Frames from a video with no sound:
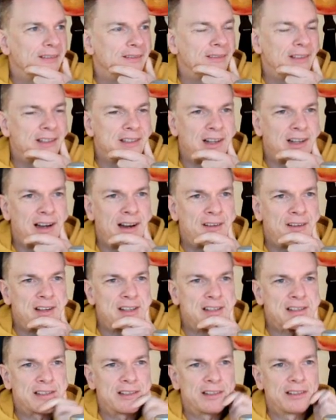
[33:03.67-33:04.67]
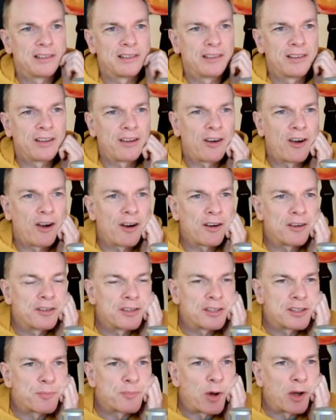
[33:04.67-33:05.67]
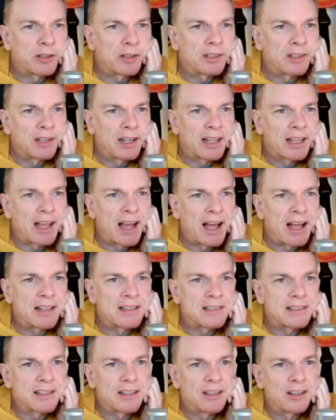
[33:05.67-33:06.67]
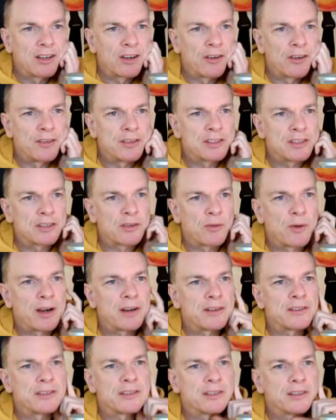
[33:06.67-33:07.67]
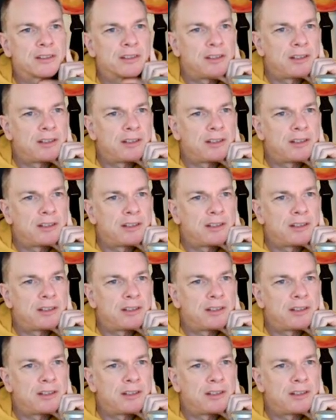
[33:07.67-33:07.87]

That's hilarious. They're hard to spot like ants in current squares.